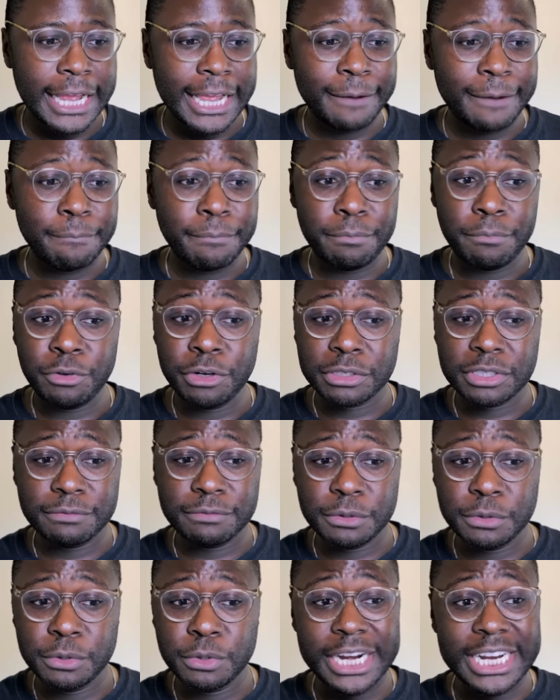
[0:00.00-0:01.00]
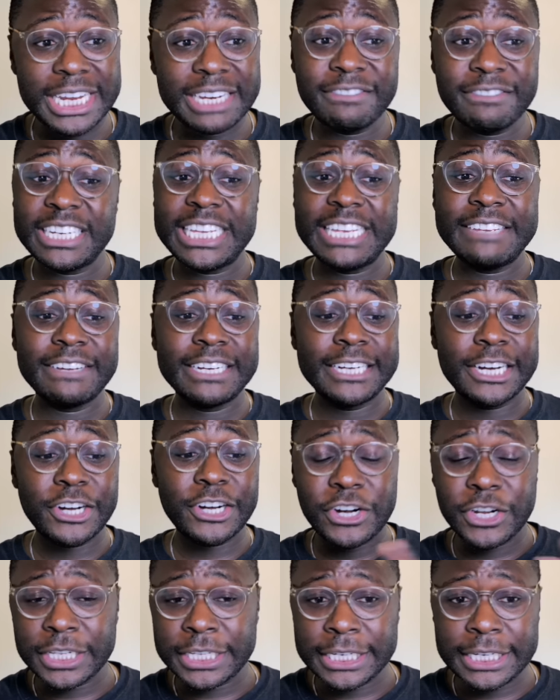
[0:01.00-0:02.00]
And those of you who got in even, even
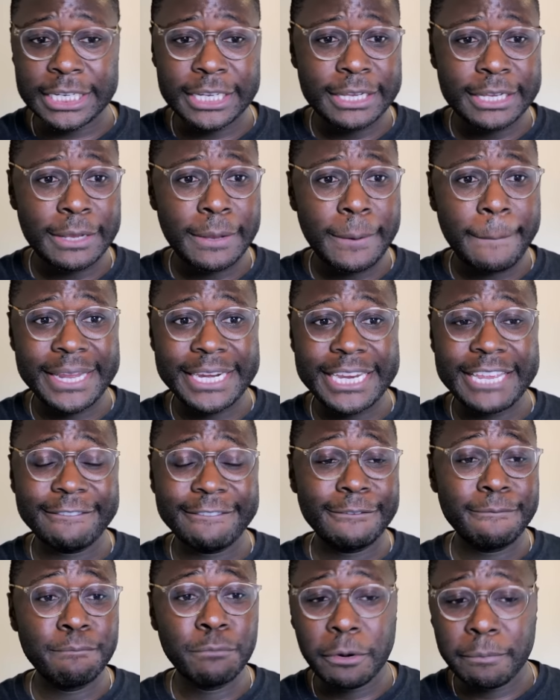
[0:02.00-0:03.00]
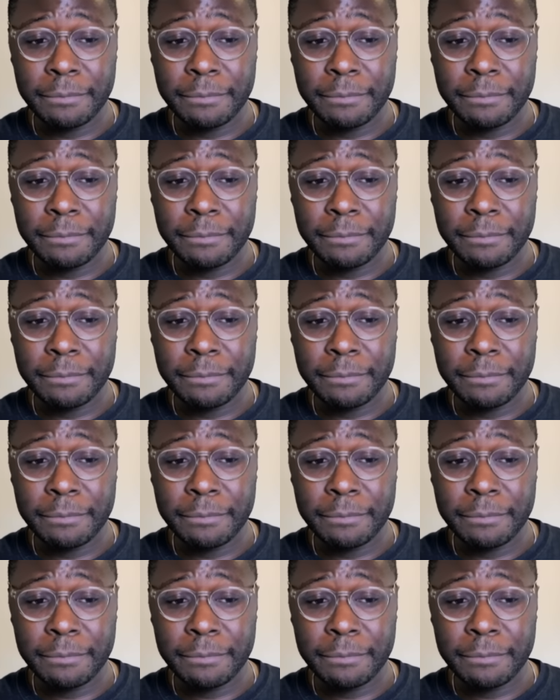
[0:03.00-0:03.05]
early made even more